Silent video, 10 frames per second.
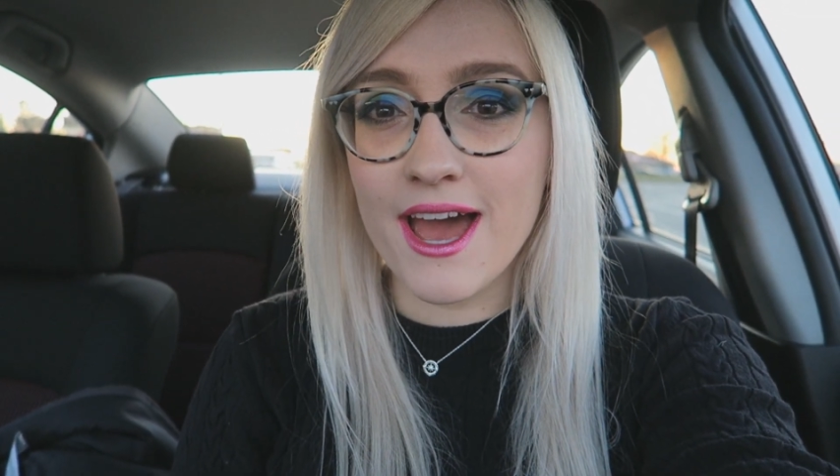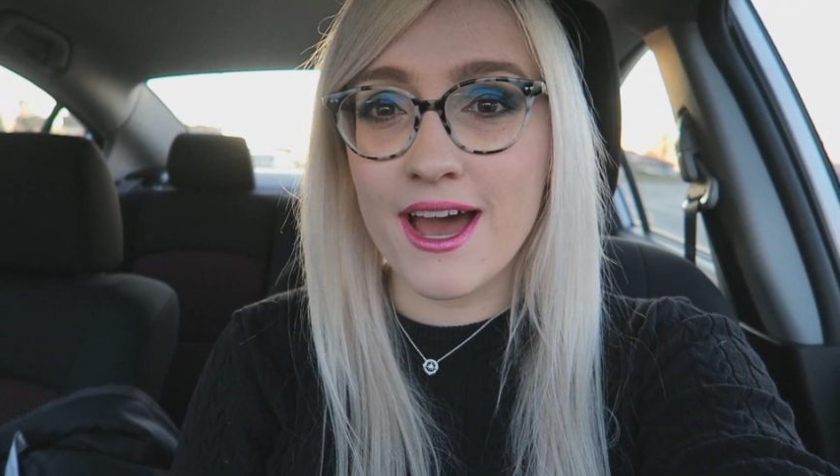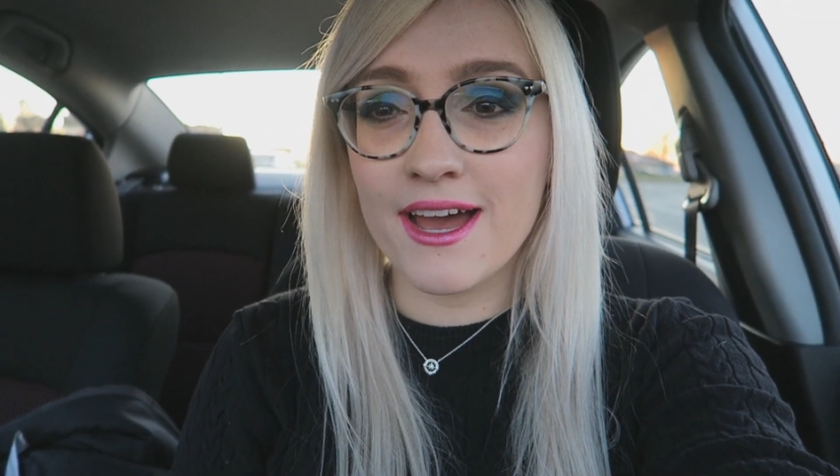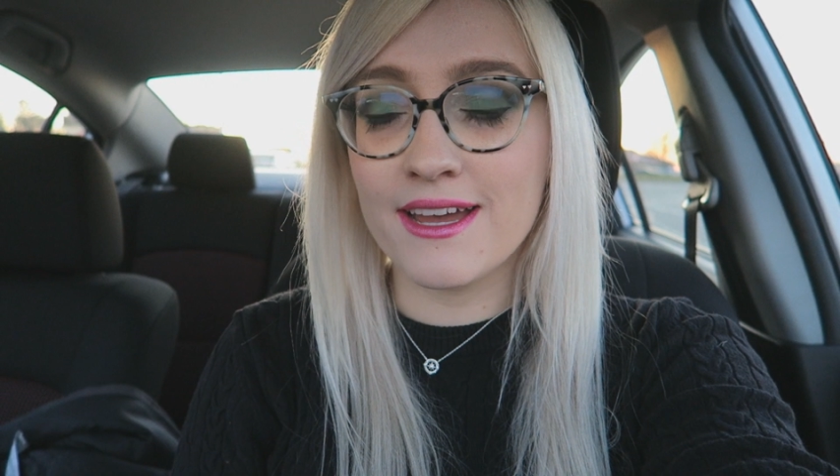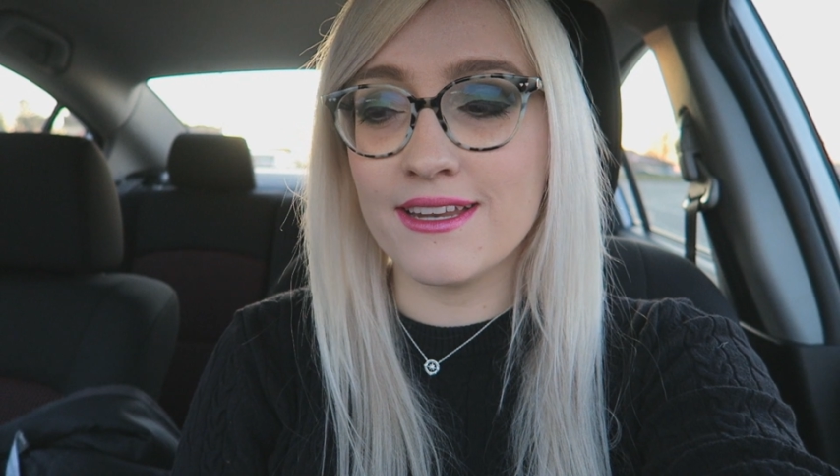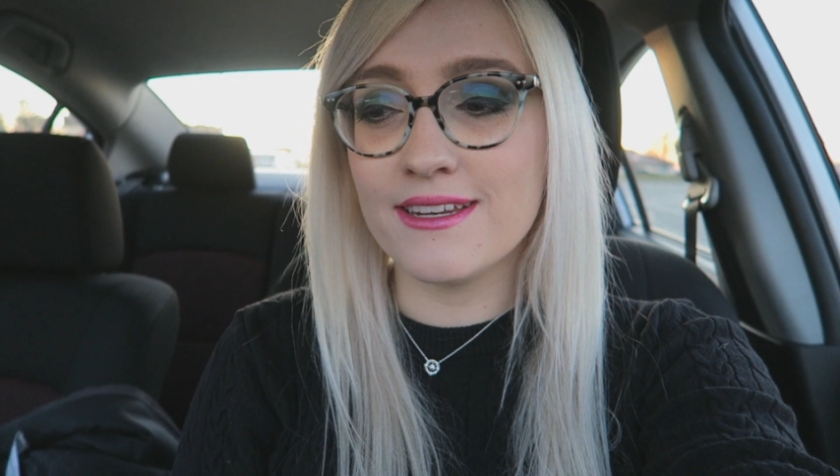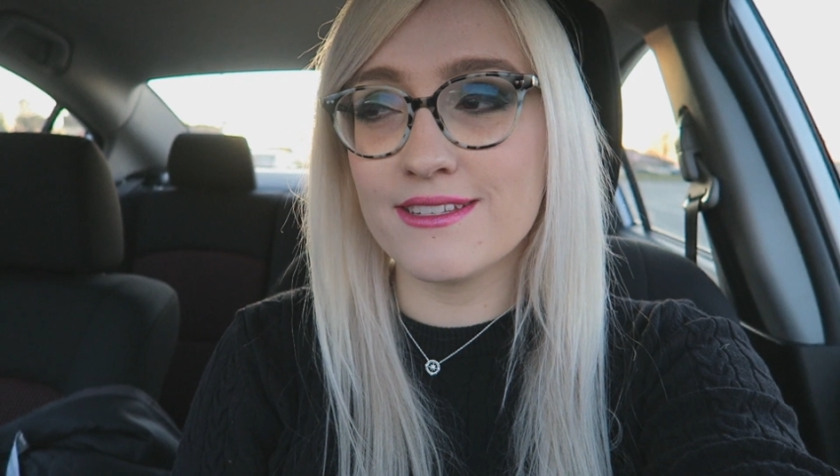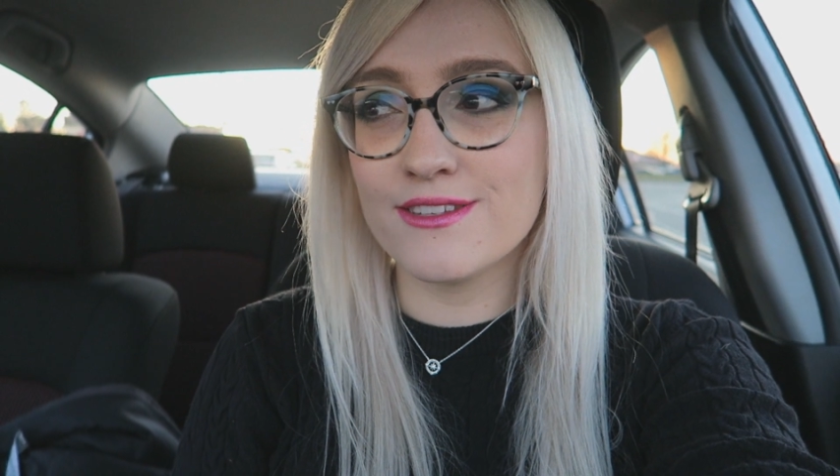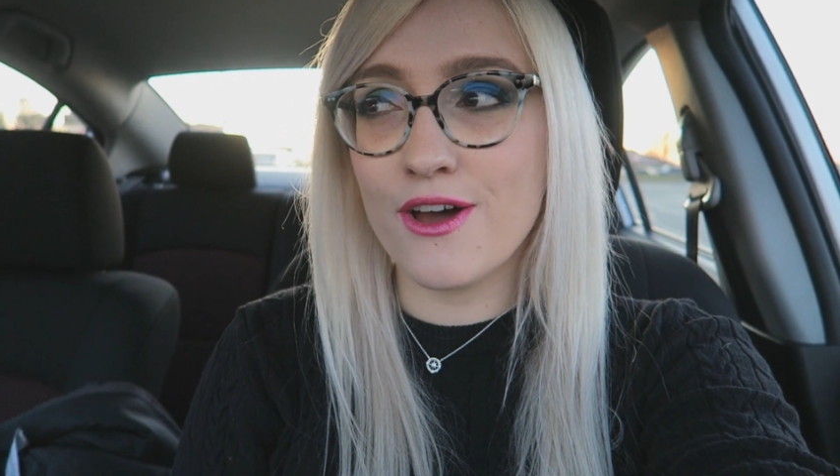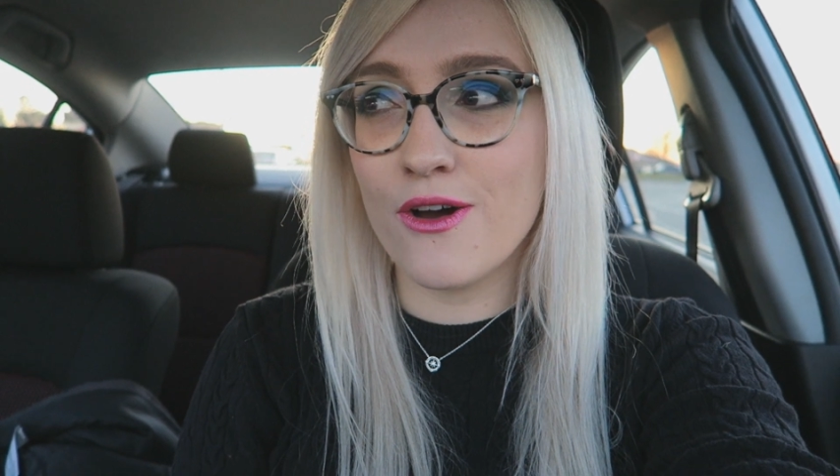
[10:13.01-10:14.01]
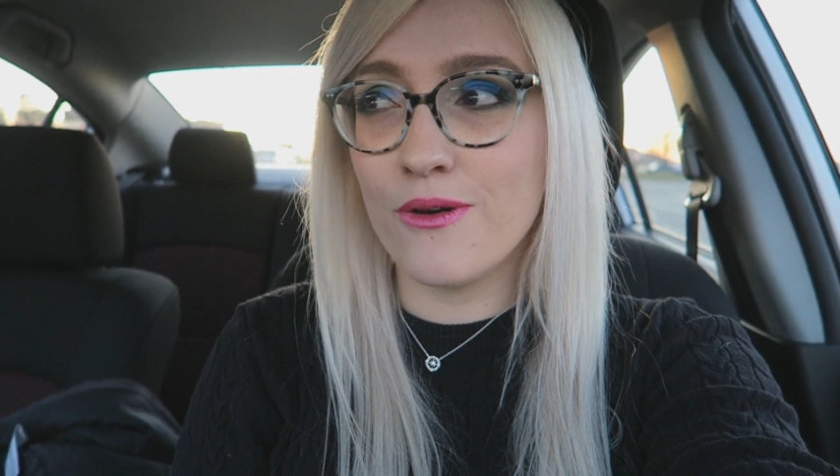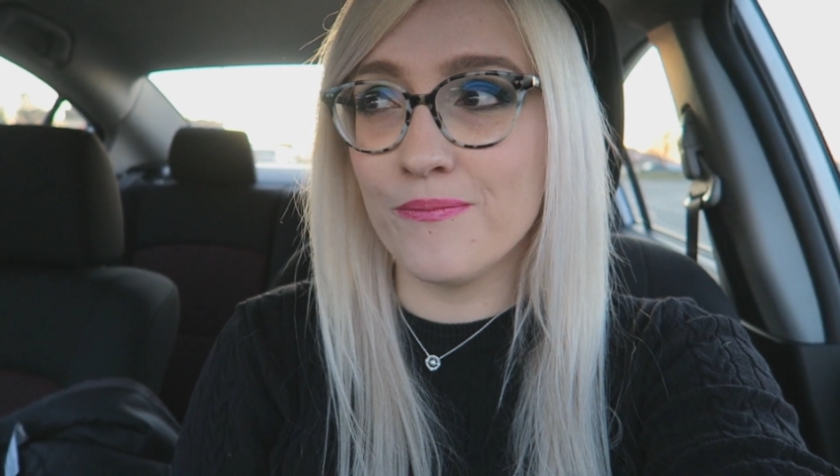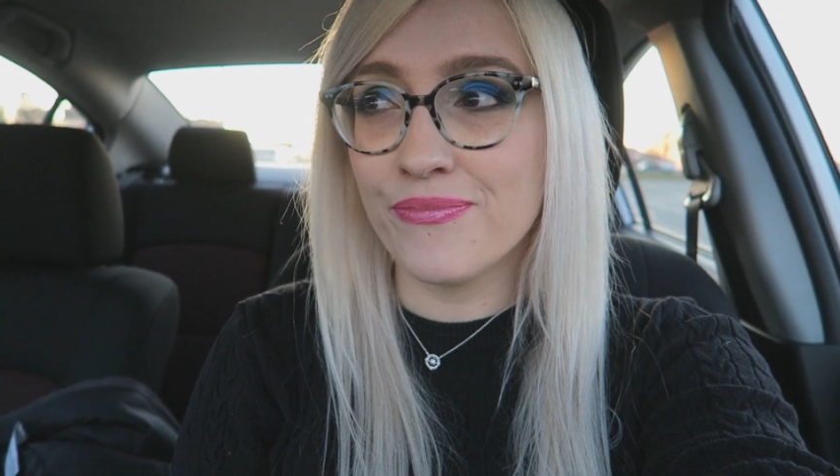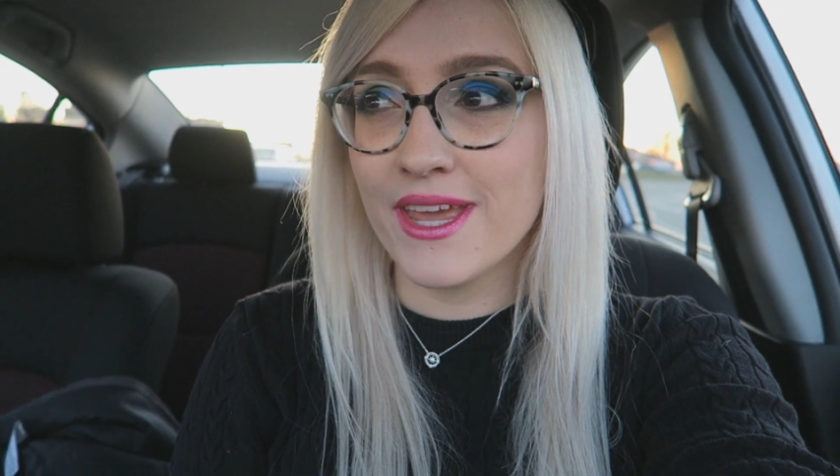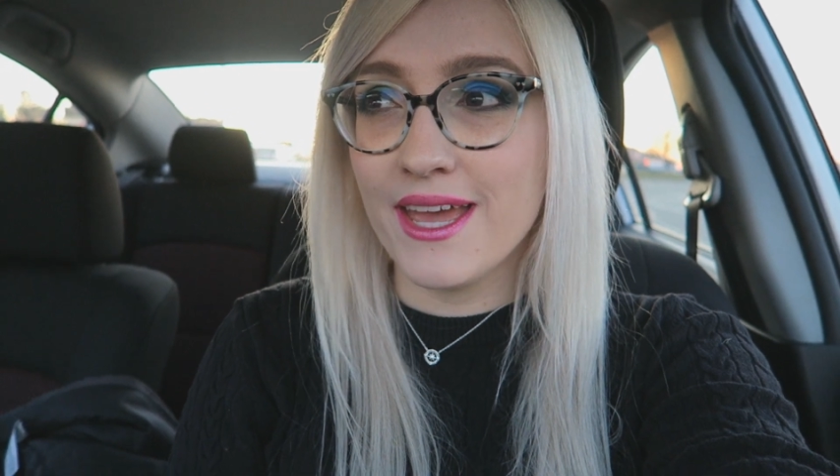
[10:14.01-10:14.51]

and so